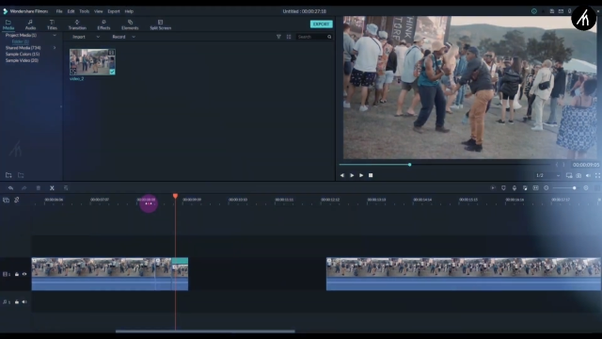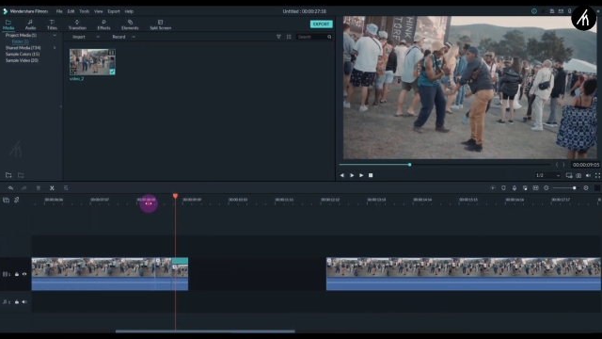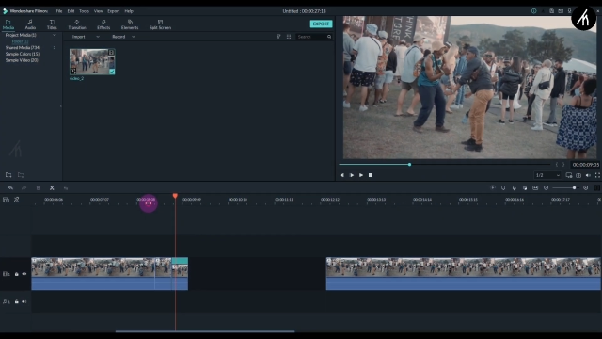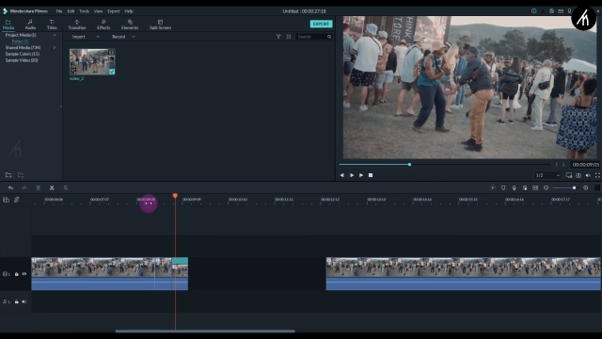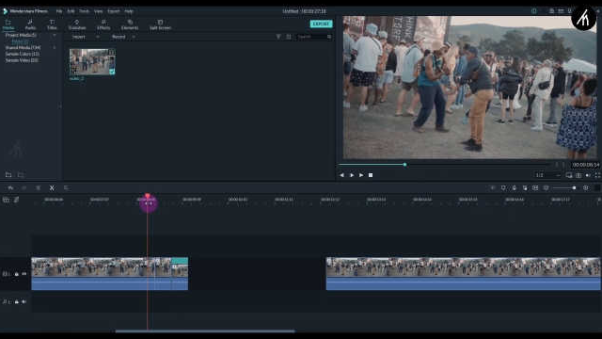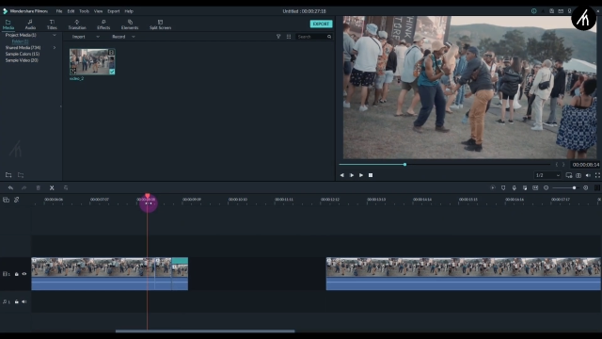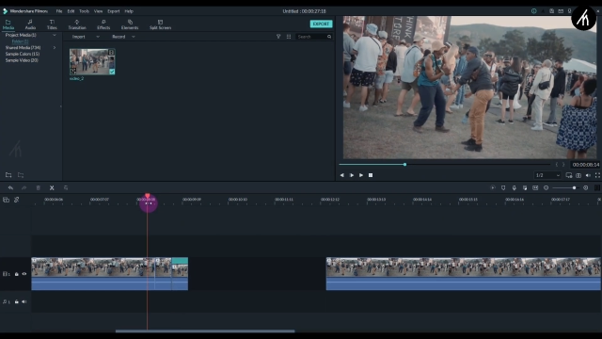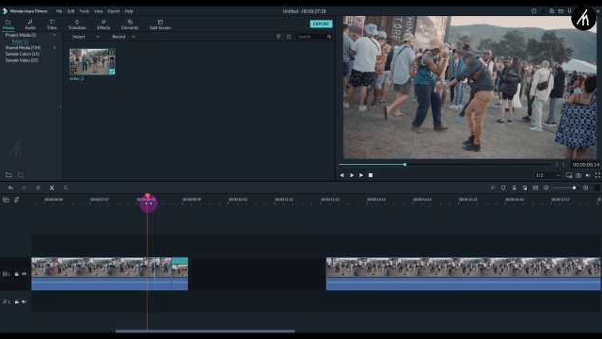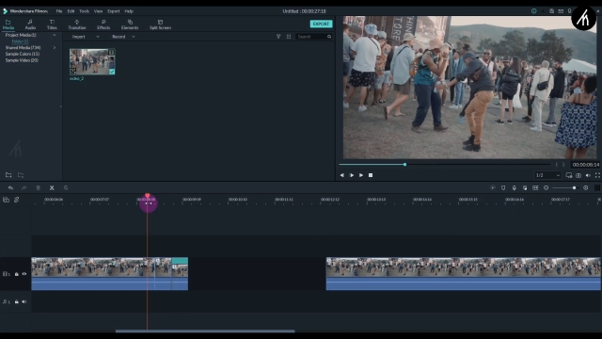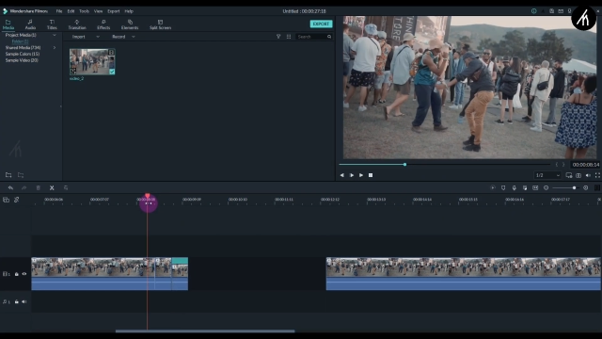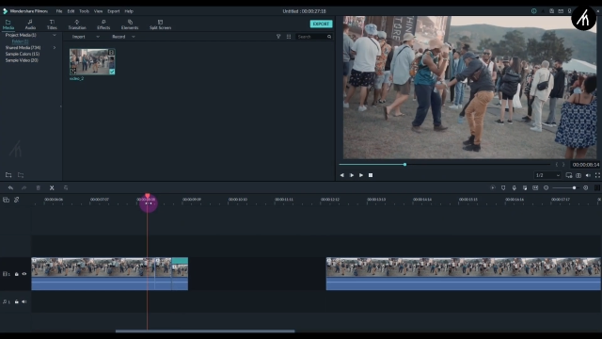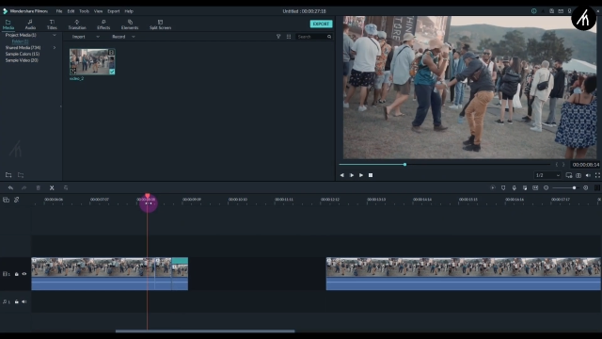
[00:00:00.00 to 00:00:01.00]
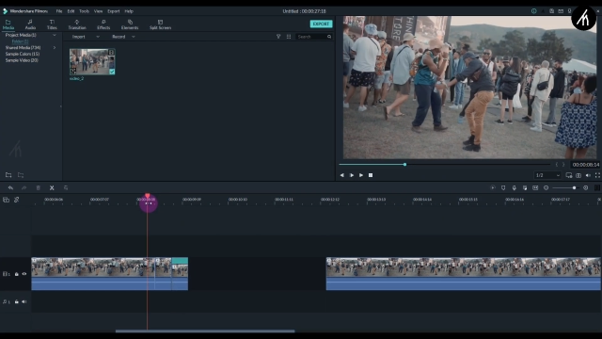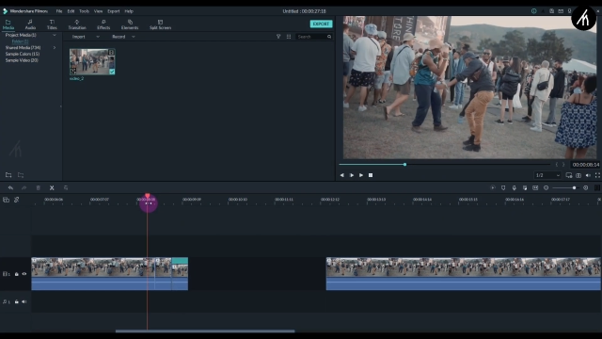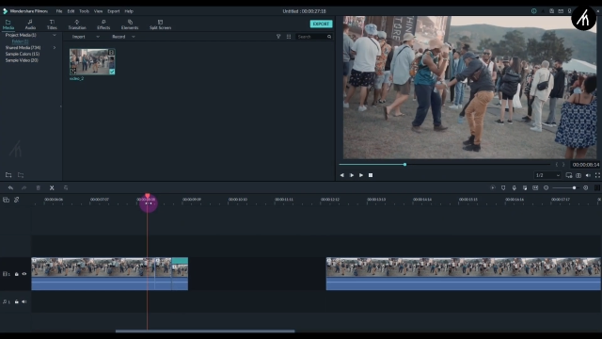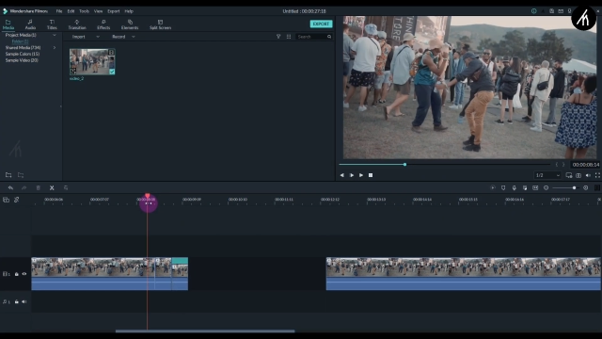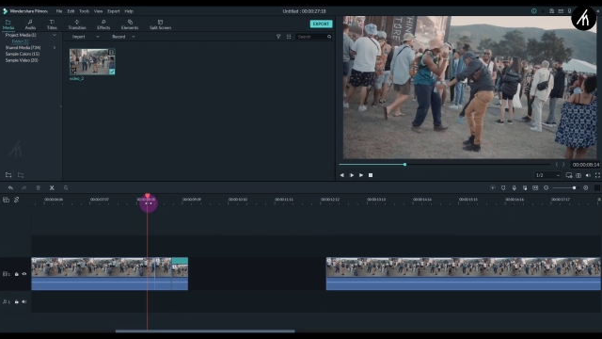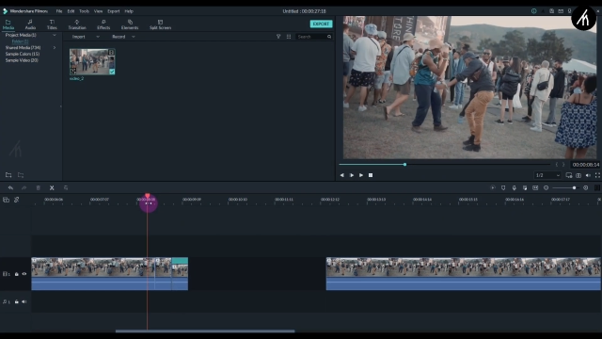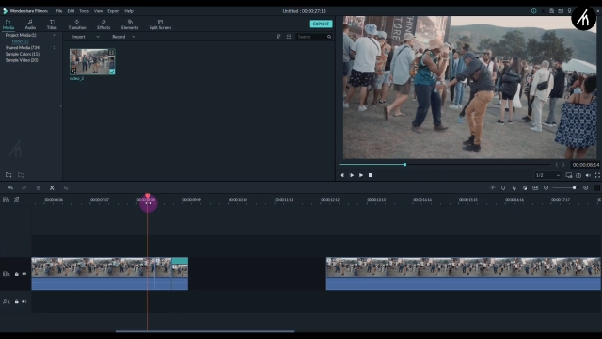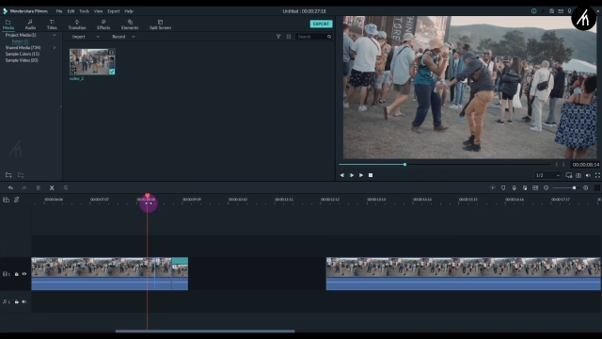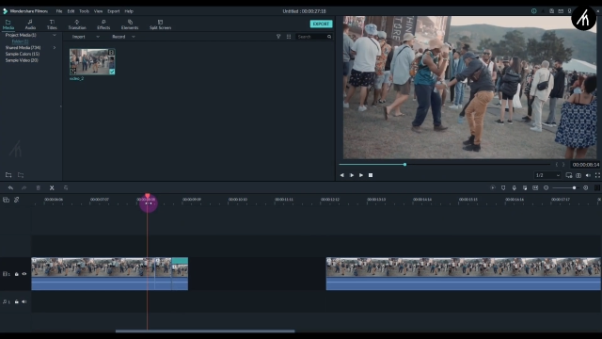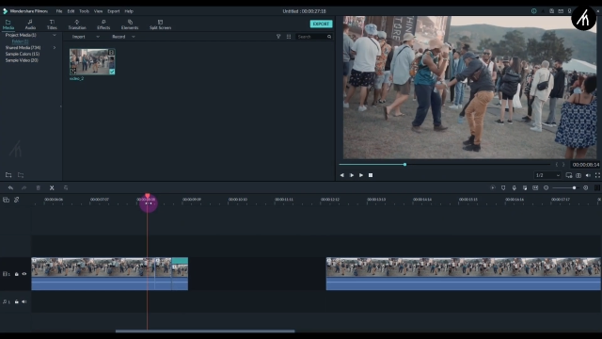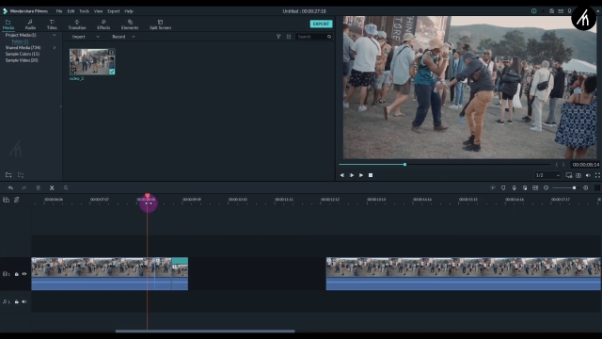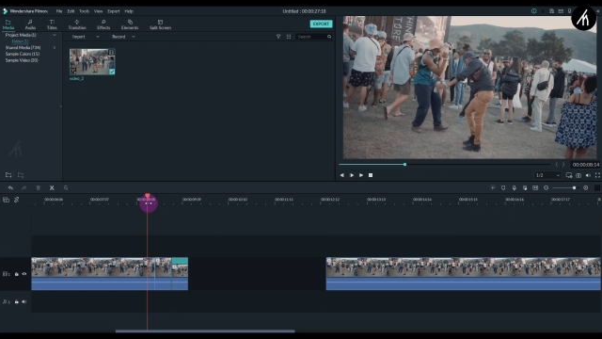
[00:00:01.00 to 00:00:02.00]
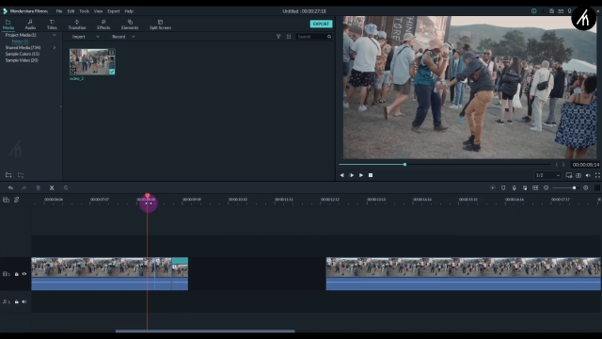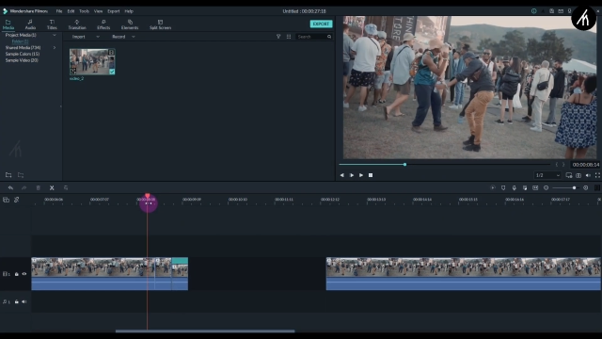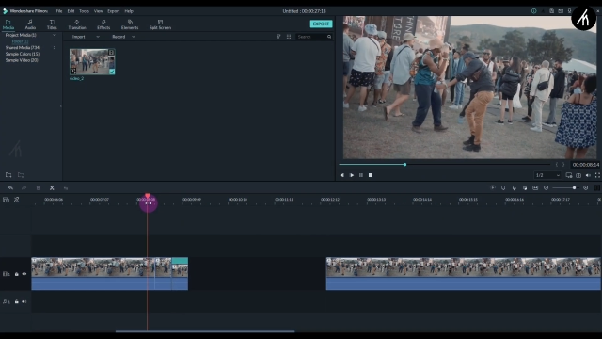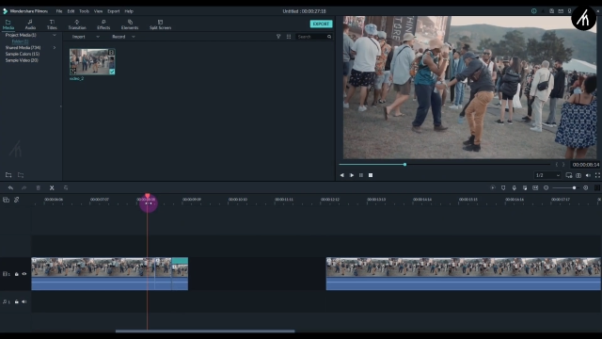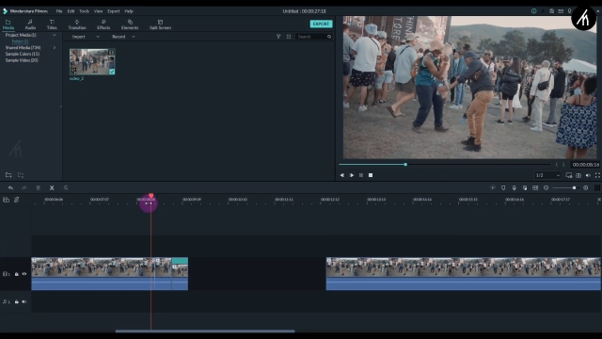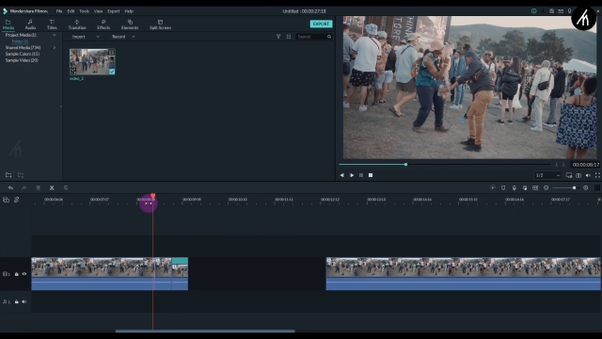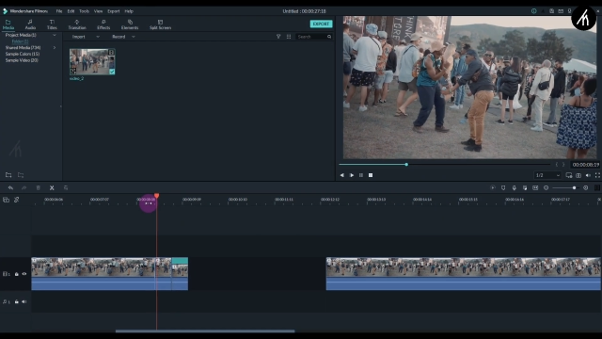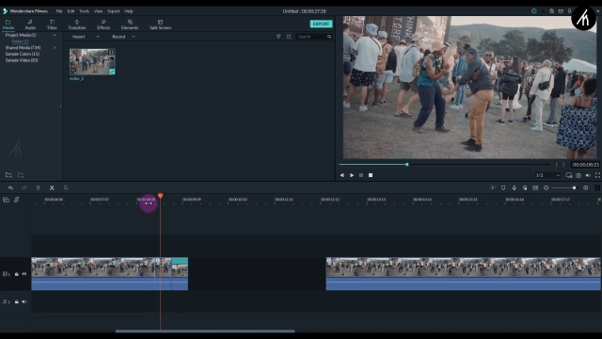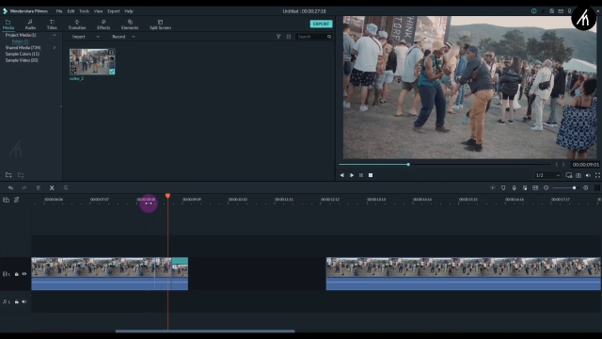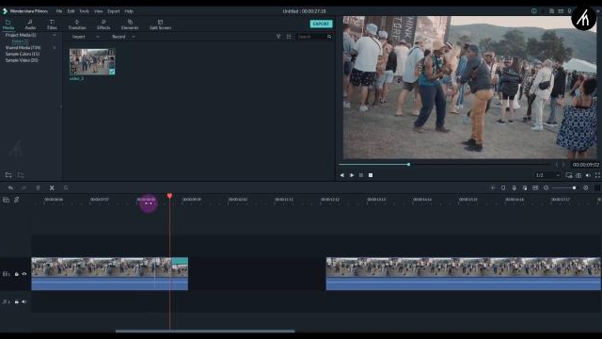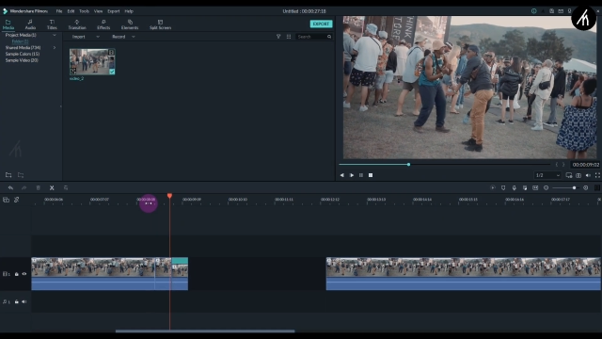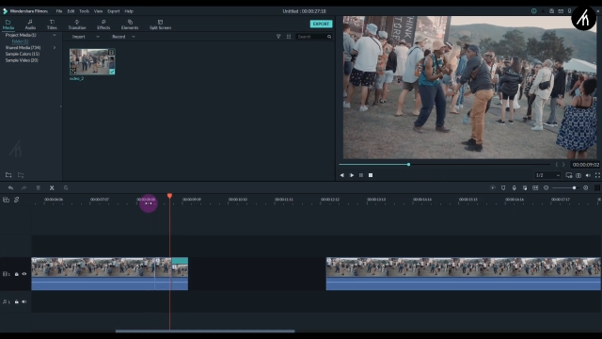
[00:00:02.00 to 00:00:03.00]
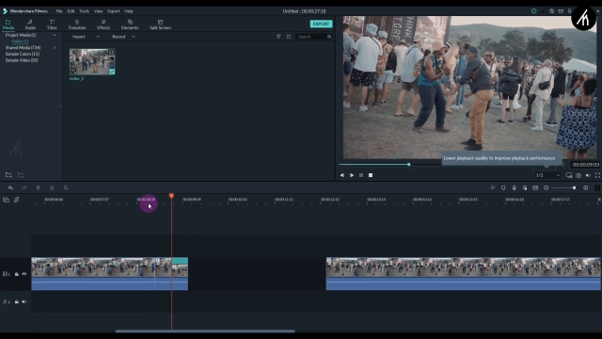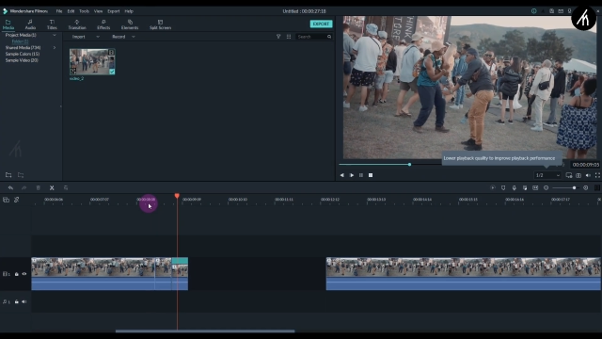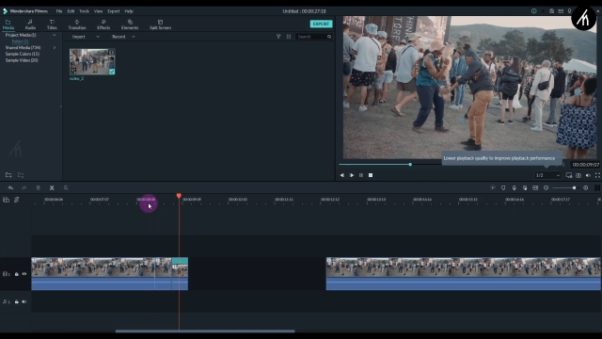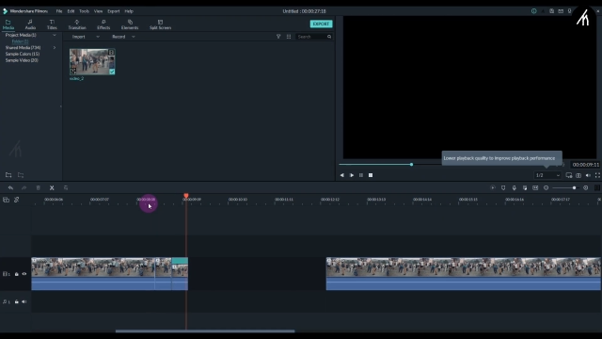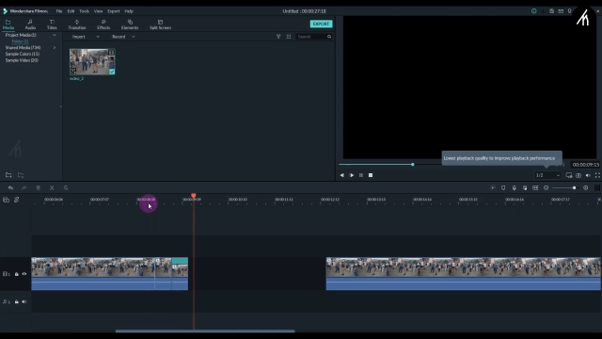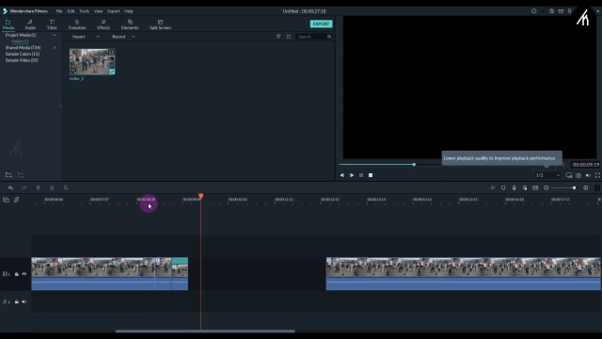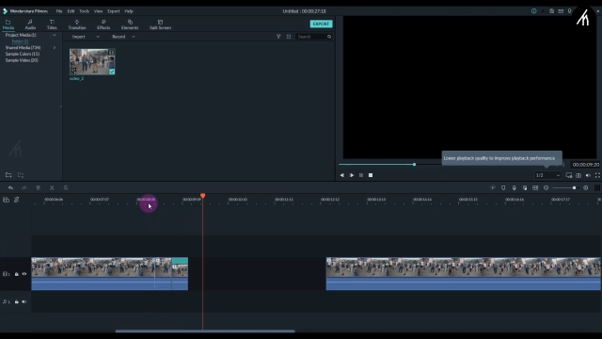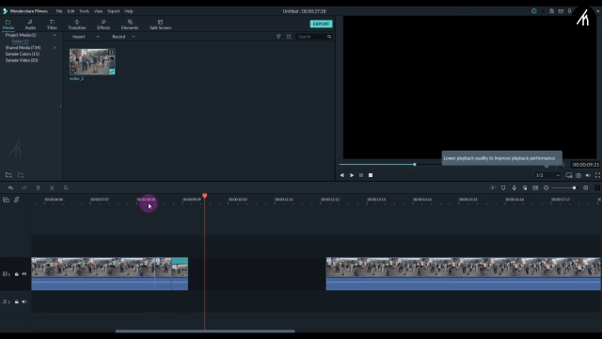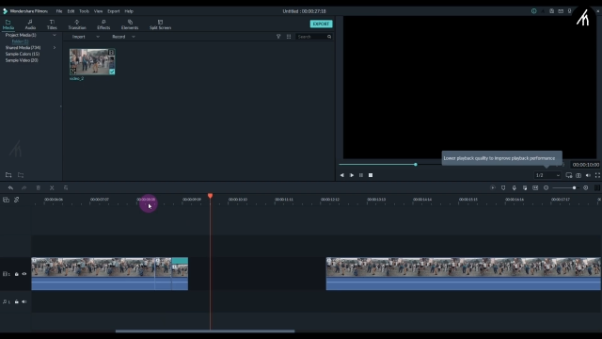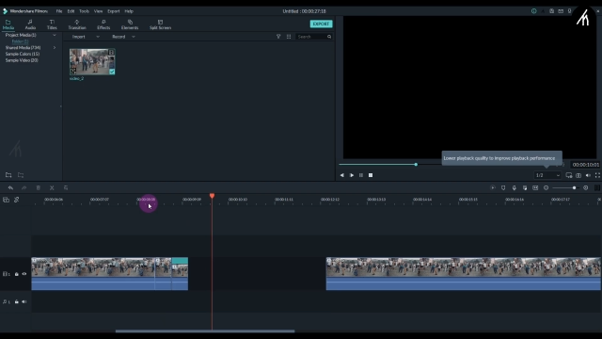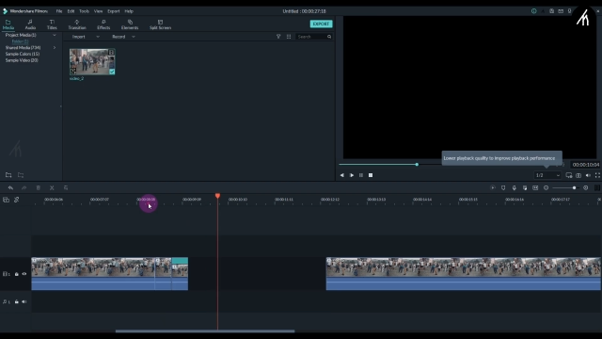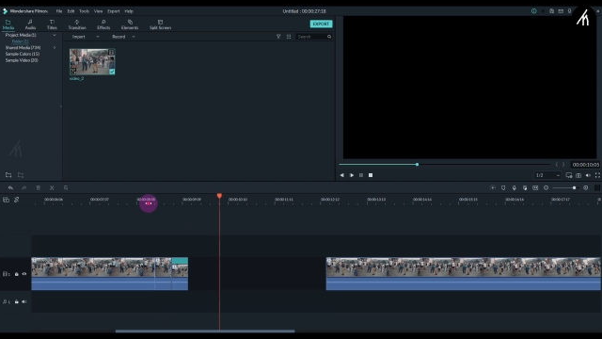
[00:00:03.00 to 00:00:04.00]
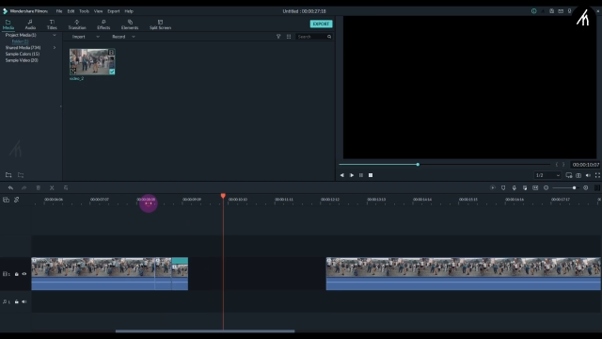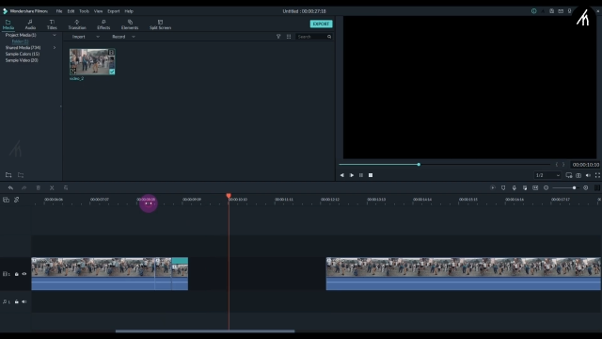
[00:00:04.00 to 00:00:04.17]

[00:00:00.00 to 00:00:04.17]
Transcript: No face is visible, so there are no lips to read.